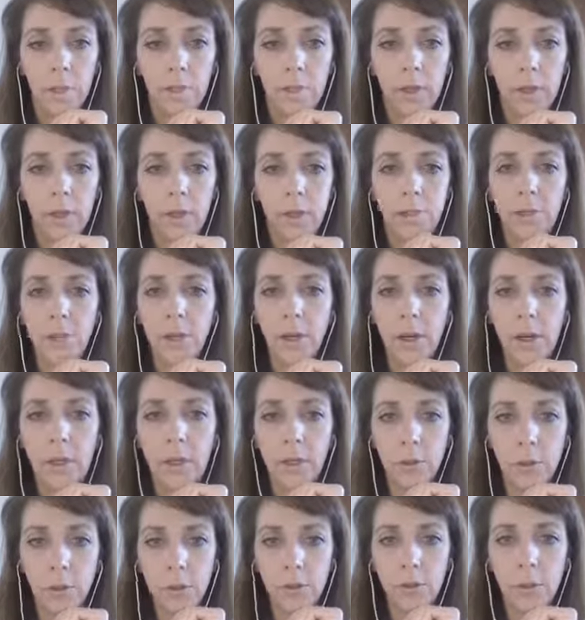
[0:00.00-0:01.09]
it's very
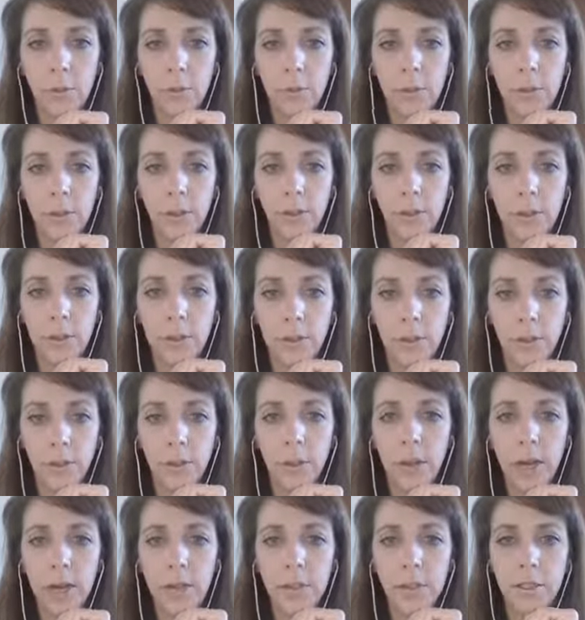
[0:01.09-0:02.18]
noticeable that they're
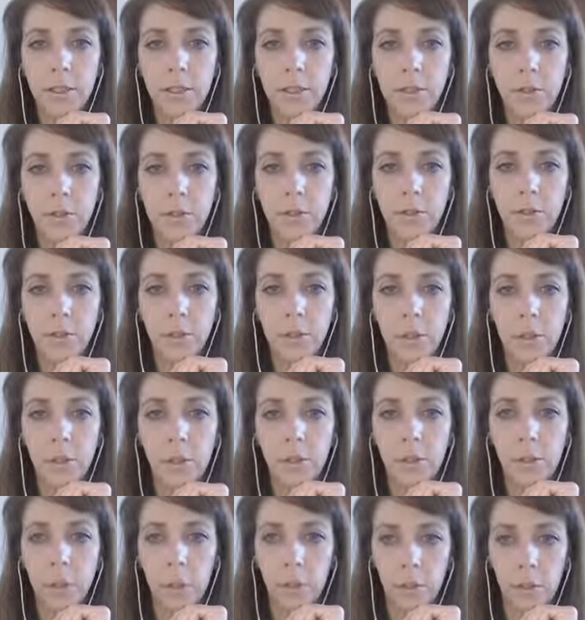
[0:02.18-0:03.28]
trying to use
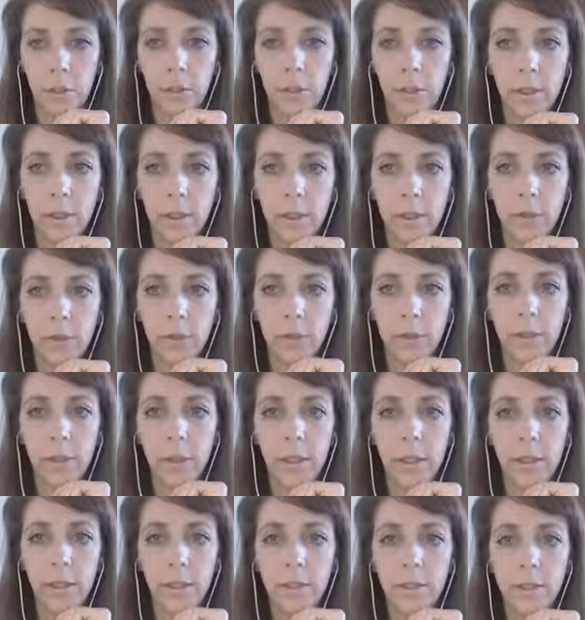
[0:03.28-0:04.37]
your work that you've
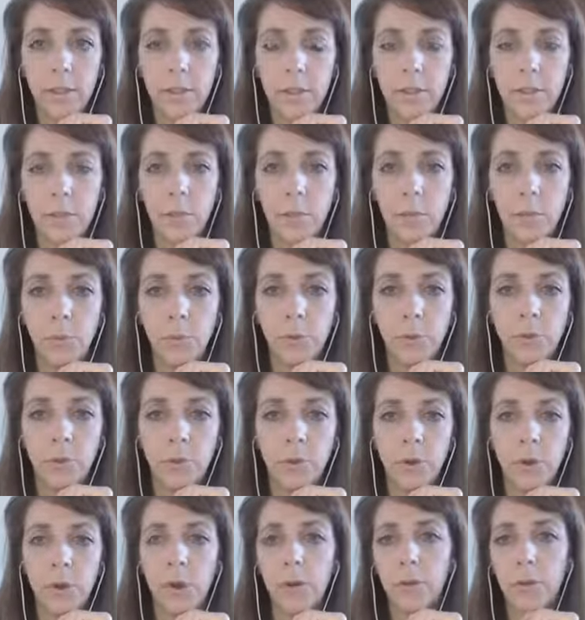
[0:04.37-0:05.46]
created to boost
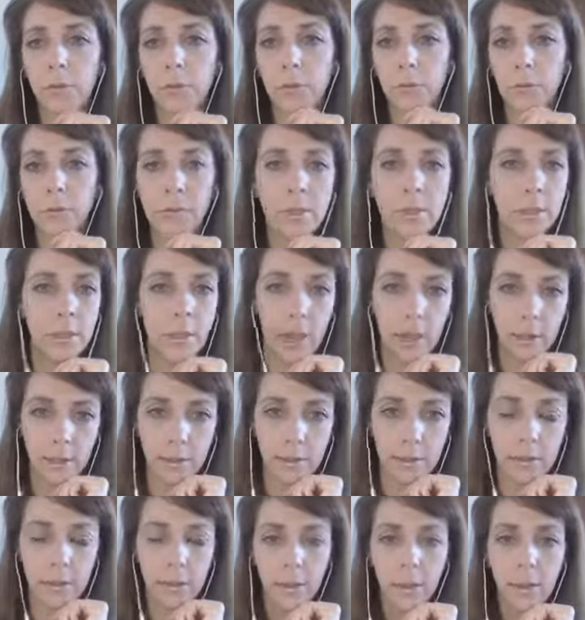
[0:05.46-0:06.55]
their own
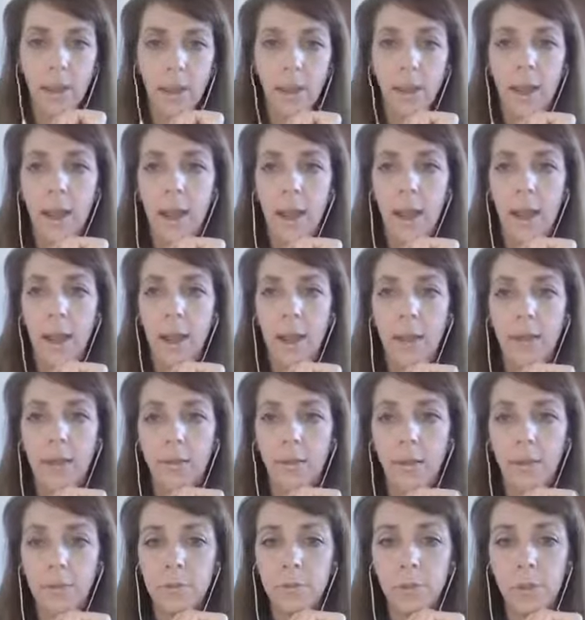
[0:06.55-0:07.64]
site. And
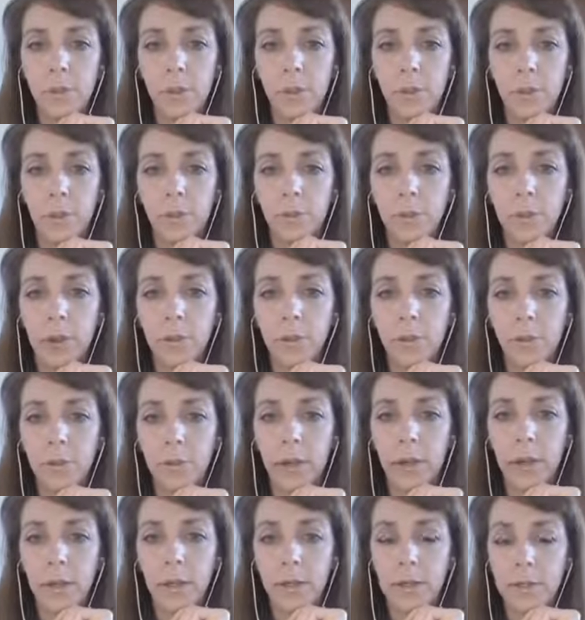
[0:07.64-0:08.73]
that's really, really frowned
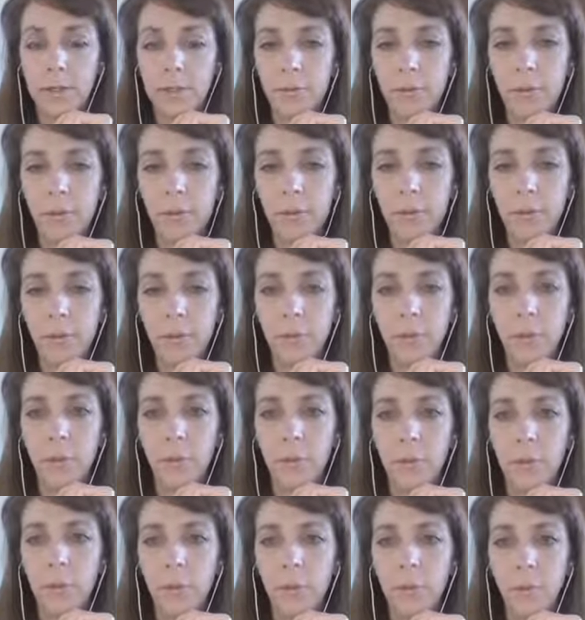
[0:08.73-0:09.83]
upon. And it's very
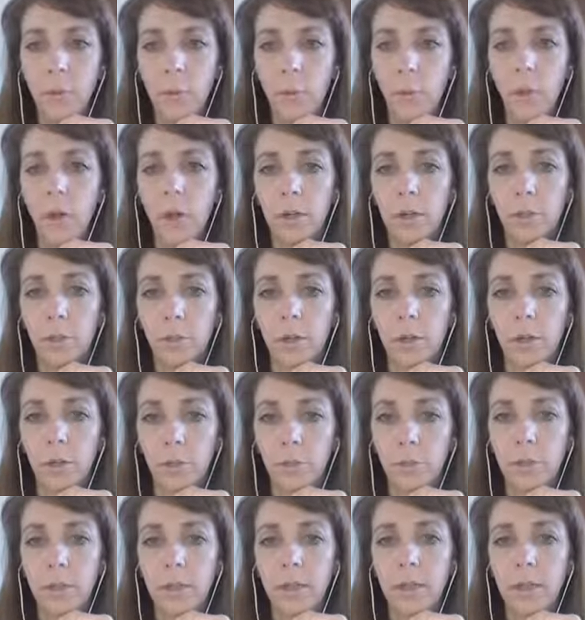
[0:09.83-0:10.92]
noticeable if you watermark
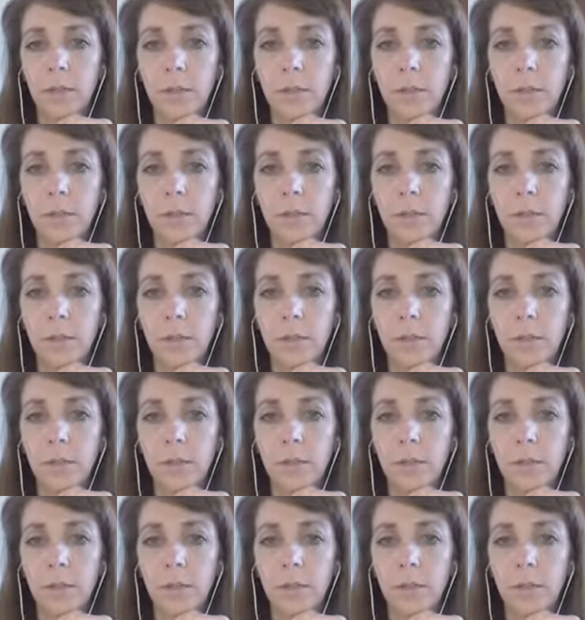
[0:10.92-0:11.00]
your pin,